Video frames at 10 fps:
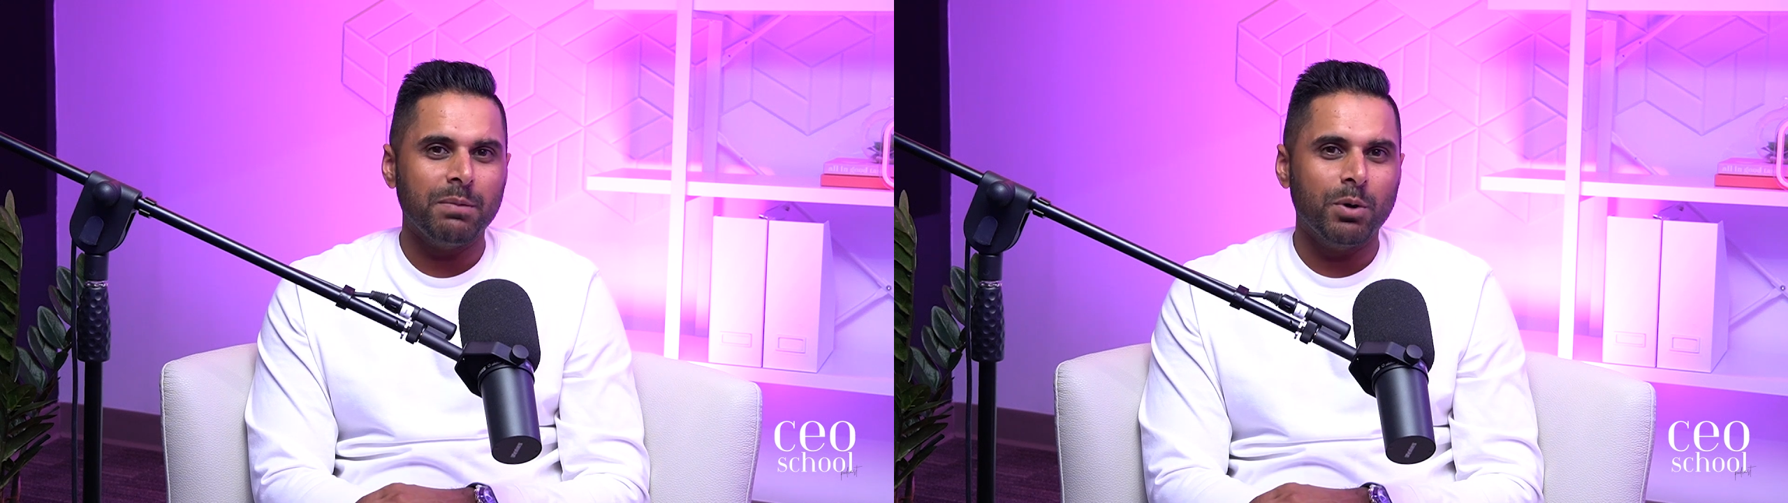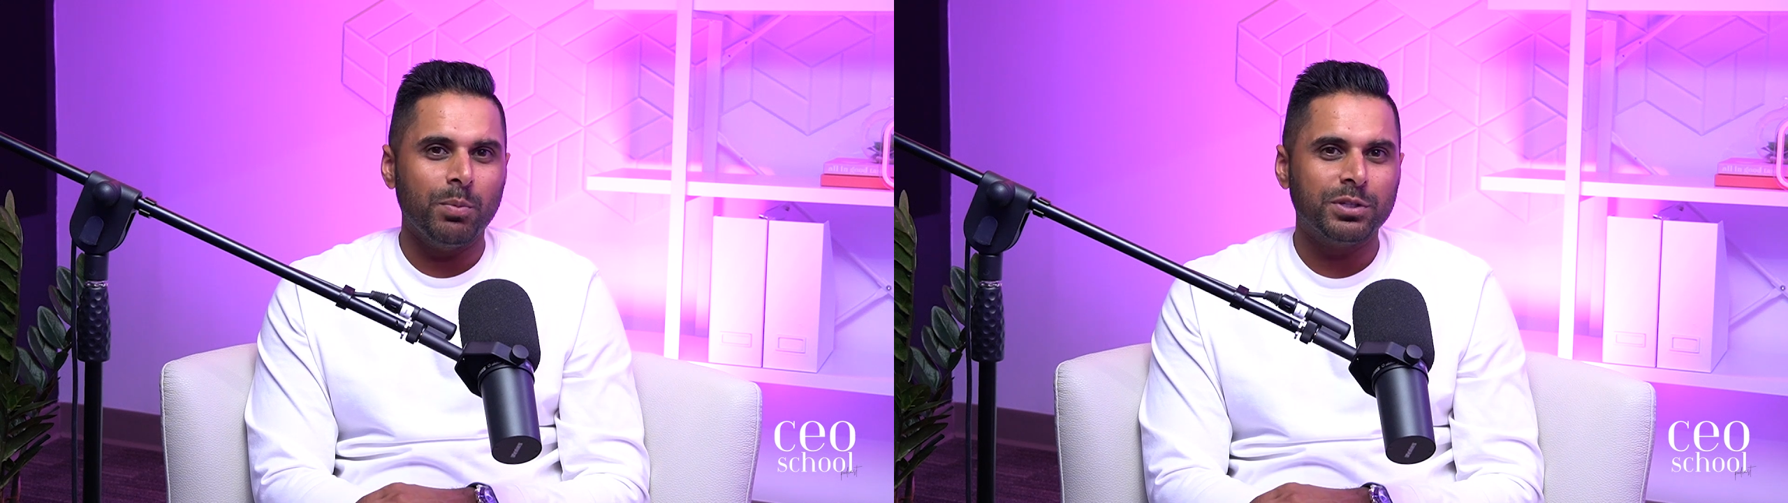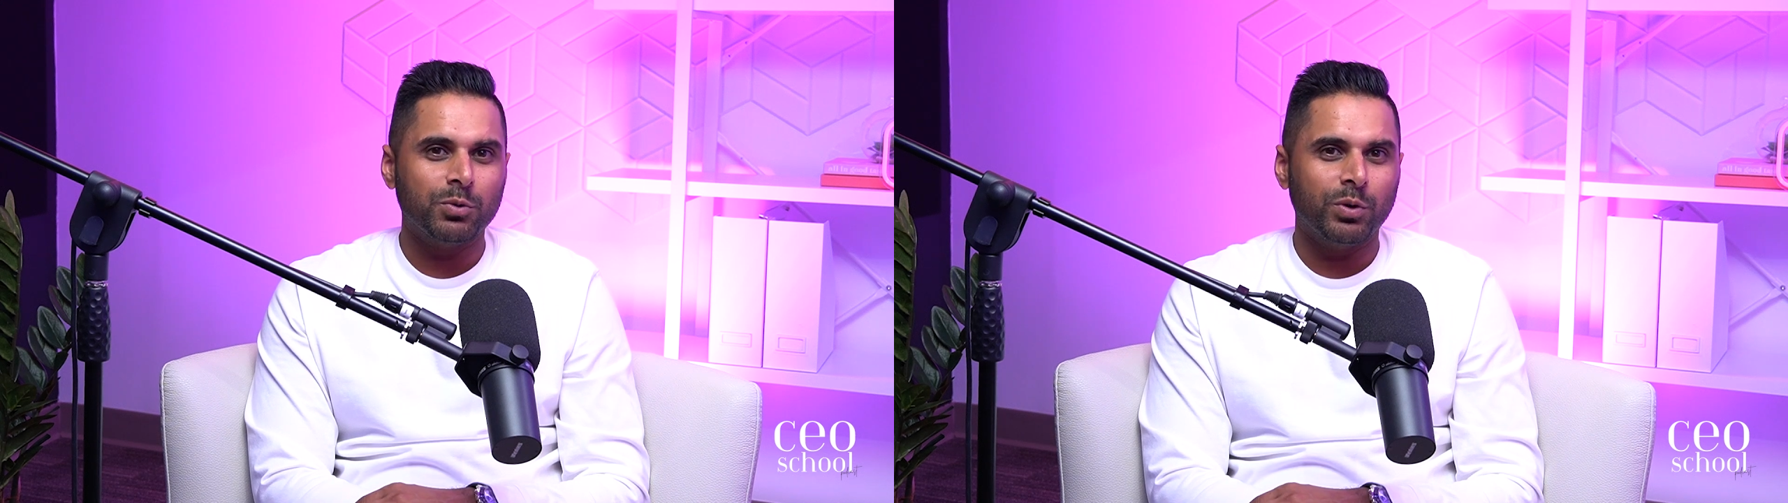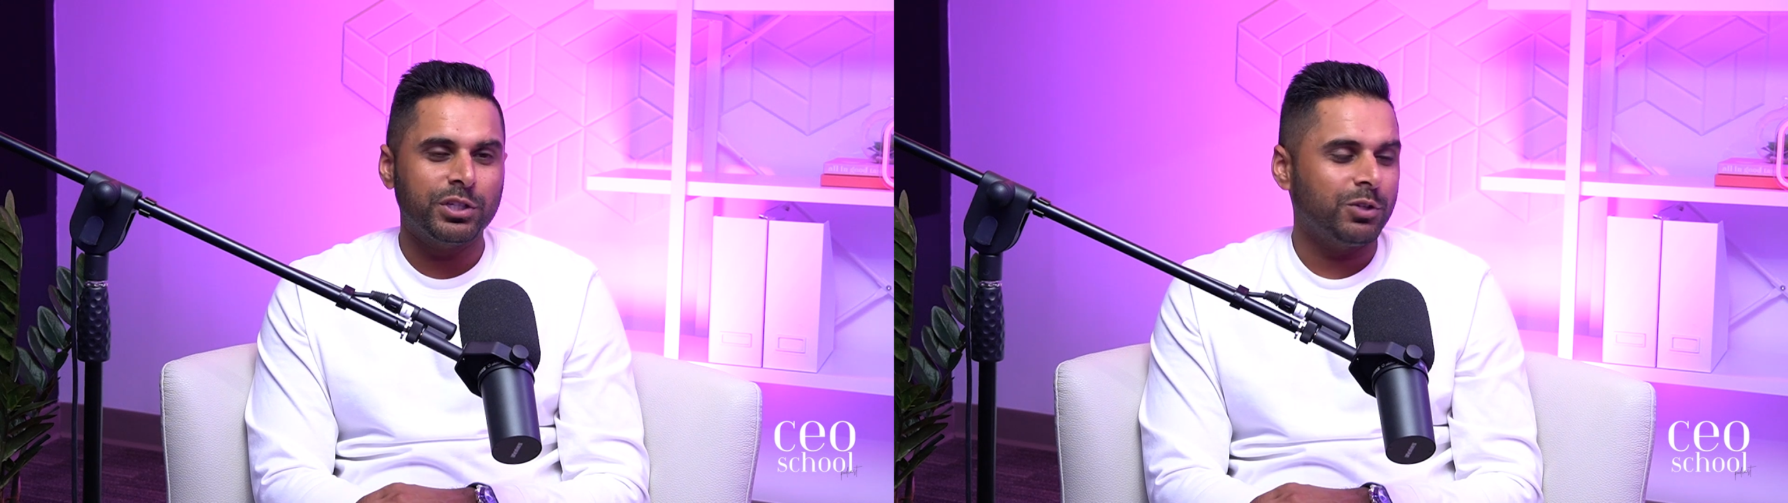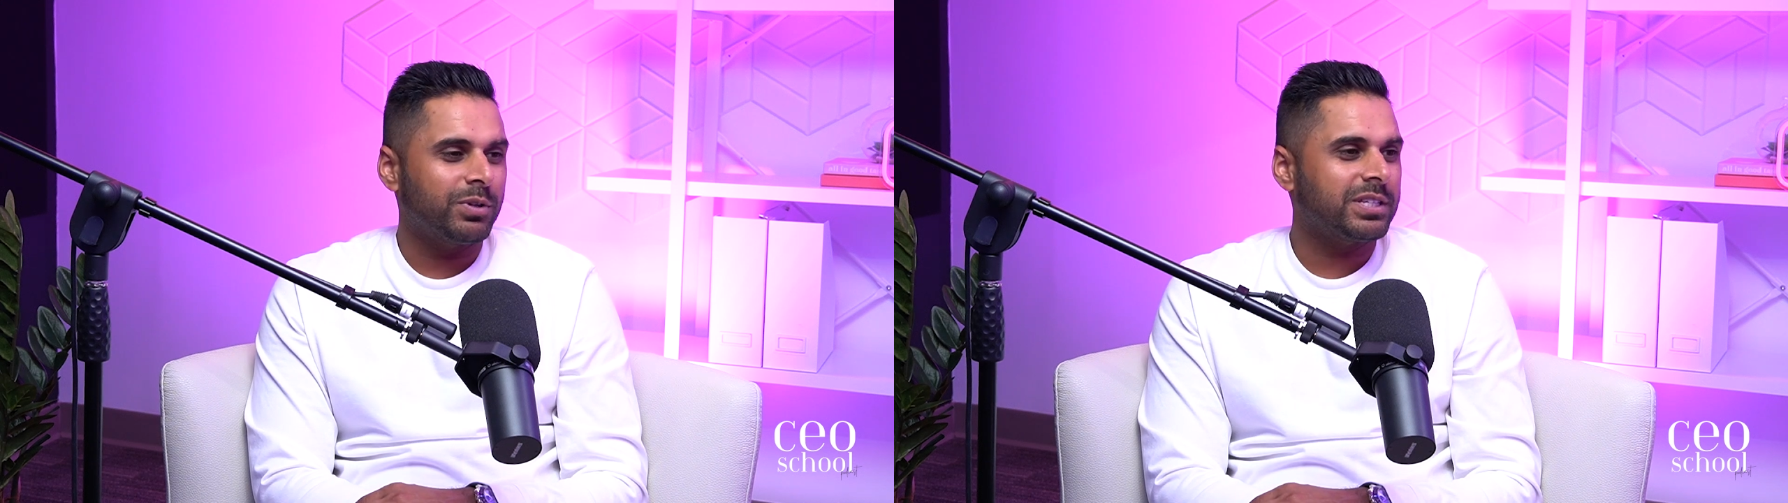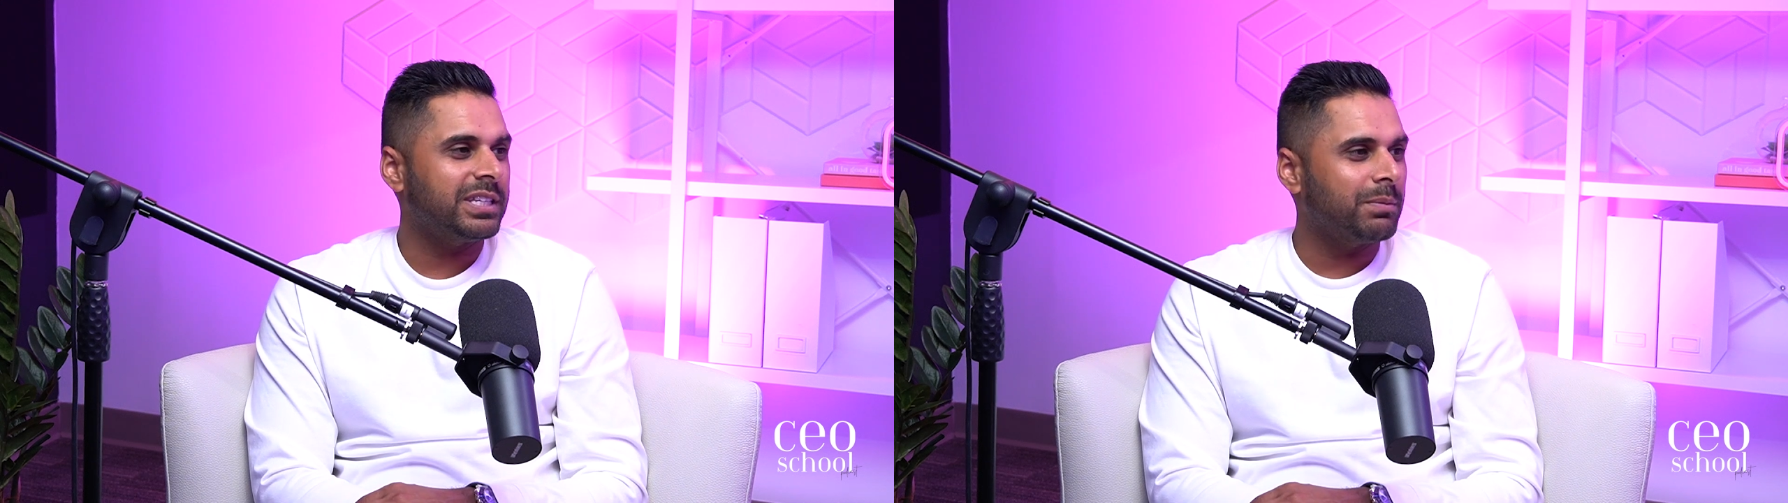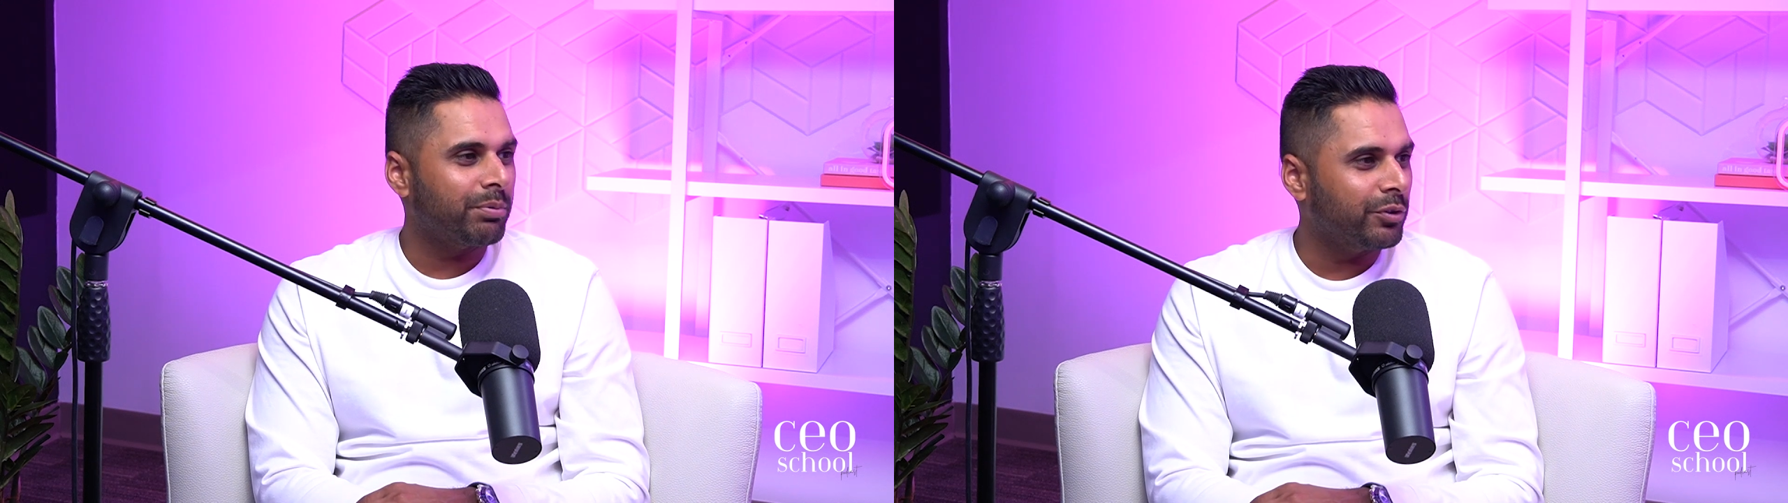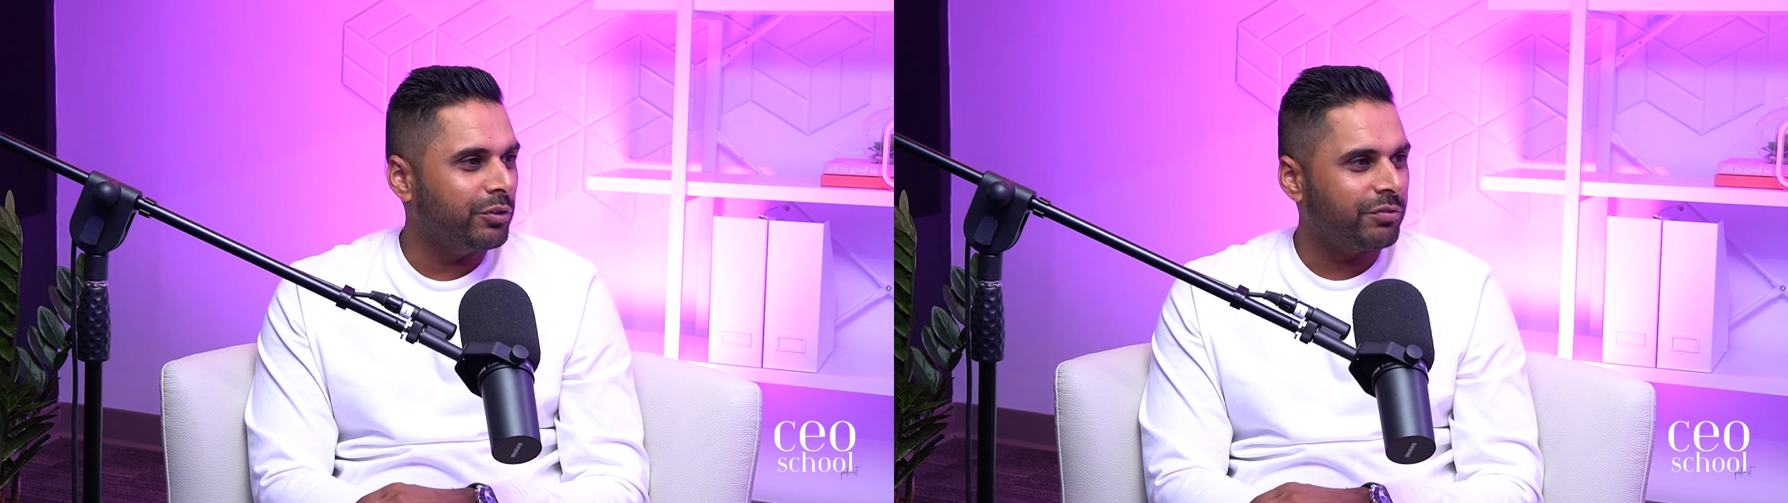moment to what do you want to see
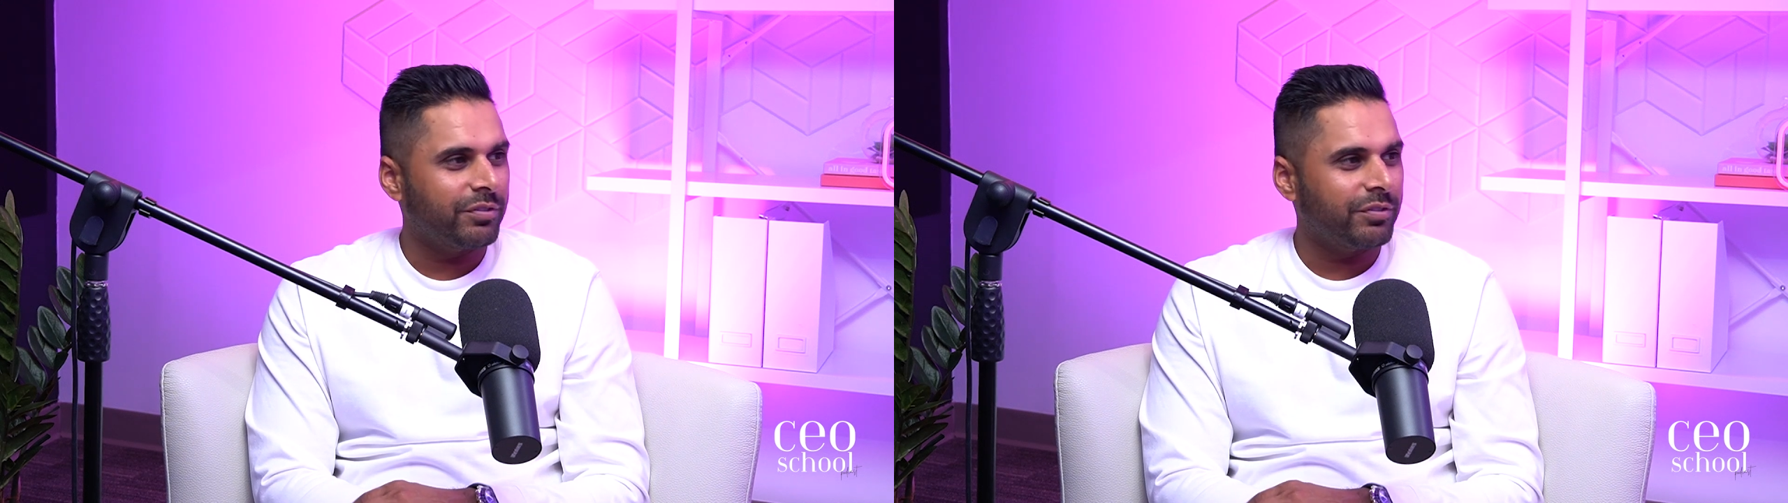improve.